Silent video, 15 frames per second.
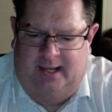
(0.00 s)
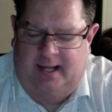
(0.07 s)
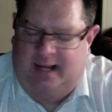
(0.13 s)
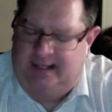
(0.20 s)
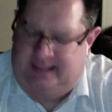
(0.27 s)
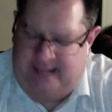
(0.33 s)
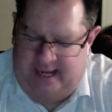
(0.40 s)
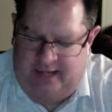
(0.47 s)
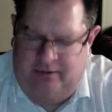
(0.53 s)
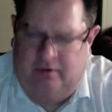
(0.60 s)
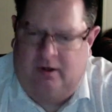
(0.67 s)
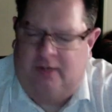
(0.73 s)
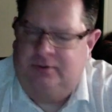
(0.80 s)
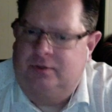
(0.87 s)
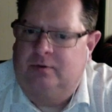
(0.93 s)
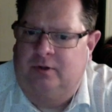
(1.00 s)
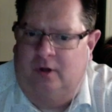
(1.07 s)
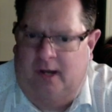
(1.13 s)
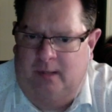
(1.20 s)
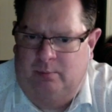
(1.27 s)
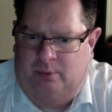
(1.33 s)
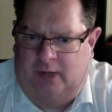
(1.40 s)
again, they're also a
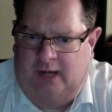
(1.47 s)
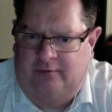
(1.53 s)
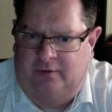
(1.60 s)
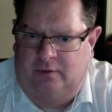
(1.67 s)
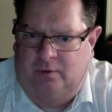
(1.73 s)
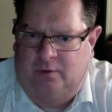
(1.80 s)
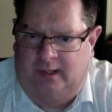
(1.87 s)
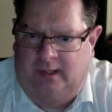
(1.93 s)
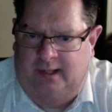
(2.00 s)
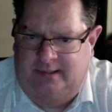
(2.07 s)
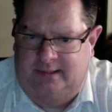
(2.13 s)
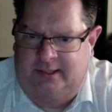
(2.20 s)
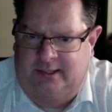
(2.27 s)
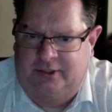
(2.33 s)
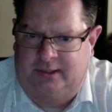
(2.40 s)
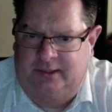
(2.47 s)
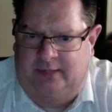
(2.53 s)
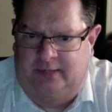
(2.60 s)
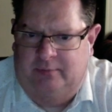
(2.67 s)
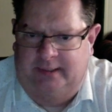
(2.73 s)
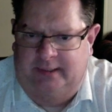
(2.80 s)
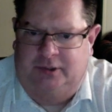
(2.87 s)
nonprofit organization. I
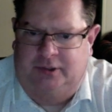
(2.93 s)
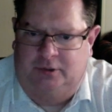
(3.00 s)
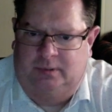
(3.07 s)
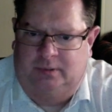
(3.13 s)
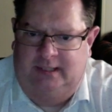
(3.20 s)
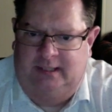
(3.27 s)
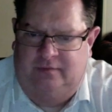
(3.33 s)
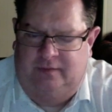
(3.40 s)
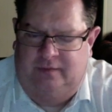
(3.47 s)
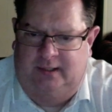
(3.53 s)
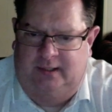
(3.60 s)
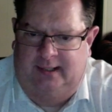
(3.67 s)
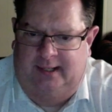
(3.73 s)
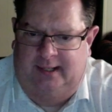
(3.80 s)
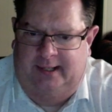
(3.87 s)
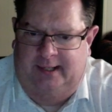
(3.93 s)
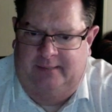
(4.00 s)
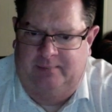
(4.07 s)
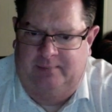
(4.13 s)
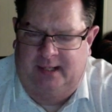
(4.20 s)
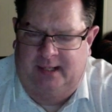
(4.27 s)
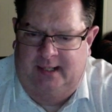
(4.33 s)
really do believe in
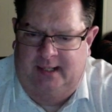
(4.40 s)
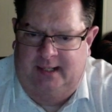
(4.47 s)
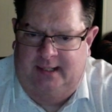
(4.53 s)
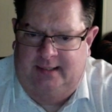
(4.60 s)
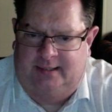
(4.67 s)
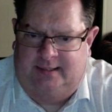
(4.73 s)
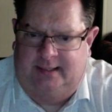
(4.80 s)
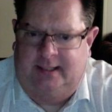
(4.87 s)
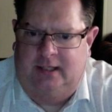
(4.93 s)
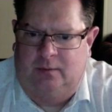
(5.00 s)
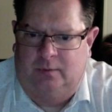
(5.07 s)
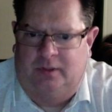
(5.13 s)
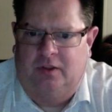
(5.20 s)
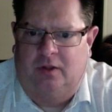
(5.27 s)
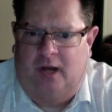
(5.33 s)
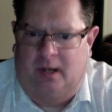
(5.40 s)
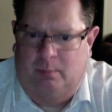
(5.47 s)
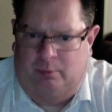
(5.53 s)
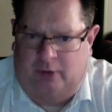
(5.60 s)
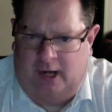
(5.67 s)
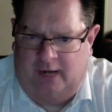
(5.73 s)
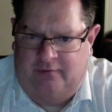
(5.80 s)
um, sticking with
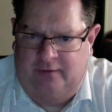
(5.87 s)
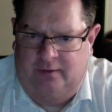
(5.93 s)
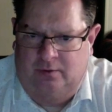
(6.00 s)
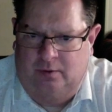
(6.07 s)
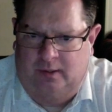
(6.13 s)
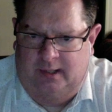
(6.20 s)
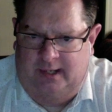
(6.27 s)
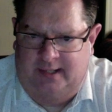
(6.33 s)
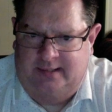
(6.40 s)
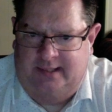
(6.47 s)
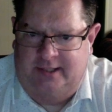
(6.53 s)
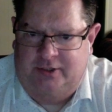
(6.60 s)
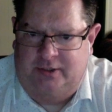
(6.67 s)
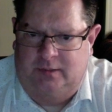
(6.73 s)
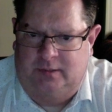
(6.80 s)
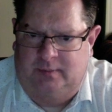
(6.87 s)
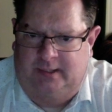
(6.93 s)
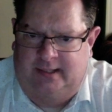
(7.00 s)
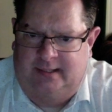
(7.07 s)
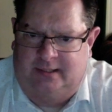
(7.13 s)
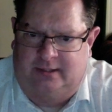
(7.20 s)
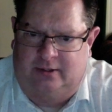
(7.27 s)
nonprofit organizations
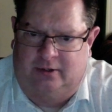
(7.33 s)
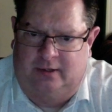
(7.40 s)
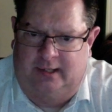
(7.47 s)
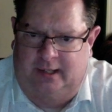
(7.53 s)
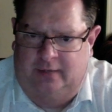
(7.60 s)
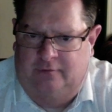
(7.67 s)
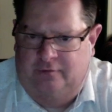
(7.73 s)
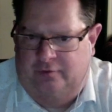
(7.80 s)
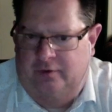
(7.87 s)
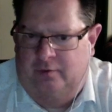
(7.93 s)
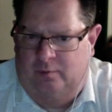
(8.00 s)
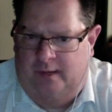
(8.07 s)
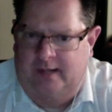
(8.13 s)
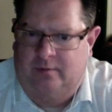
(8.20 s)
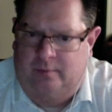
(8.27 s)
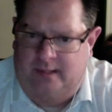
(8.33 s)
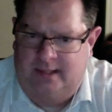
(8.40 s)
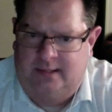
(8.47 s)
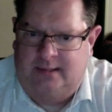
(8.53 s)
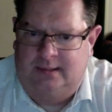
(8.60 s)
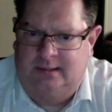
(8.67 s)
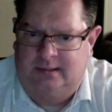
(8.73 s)
because they're in it for the right
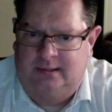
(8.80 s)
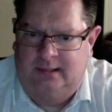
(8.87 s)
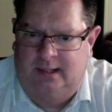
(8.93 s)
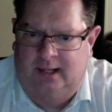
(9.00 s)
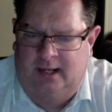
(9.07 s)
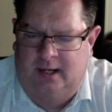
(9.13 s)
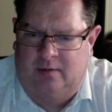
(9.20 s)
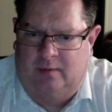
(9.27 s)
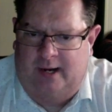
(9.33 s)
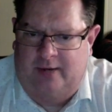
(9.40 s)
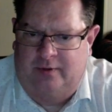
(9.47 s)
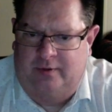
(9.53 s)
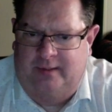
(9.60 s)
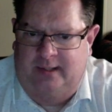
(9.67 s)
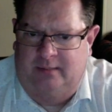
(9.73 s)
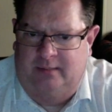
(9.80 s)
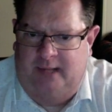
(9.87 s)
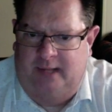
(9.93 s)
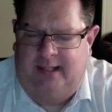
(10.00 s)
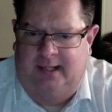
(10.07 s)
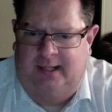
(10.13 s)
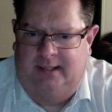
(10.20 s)
reasons rather than
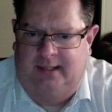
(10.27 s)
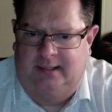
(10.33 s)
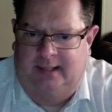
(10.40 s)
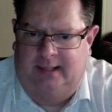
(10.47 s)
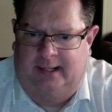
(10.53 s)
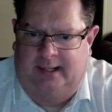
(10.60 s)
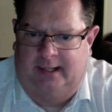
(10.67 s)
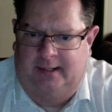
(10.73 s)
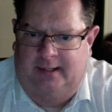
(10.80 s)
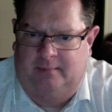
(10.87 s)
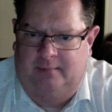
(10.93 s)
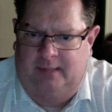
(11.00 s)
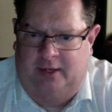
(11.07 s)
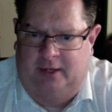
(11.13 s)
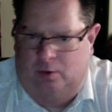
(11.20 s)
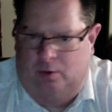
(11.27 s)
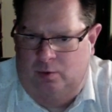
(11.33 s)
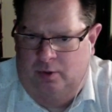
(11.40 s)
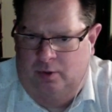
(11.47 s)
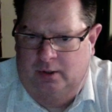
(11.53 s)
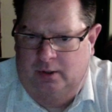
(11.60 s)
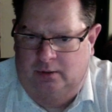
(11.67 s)
making um, an
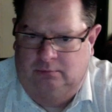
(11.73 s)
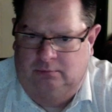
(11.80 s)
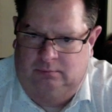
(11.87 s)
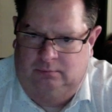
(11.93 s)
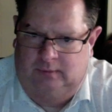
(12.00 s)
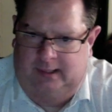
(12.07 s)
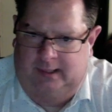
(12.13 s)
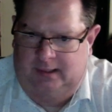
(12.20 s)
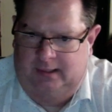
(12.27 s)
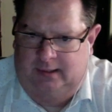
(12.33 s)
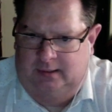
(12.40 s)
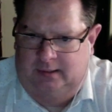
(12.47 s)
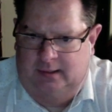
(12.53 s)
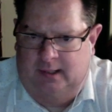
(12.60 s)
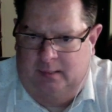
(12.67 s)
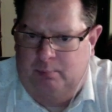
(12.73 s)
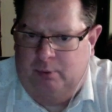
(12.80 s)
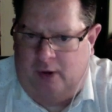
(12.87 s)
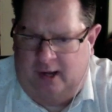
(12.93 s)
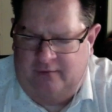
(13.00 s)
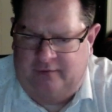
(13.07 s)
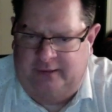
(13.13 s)
owner uh, a
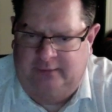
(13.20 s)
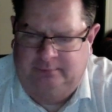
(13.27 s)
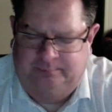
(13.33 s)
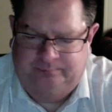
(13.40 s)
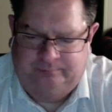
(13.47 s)
profit.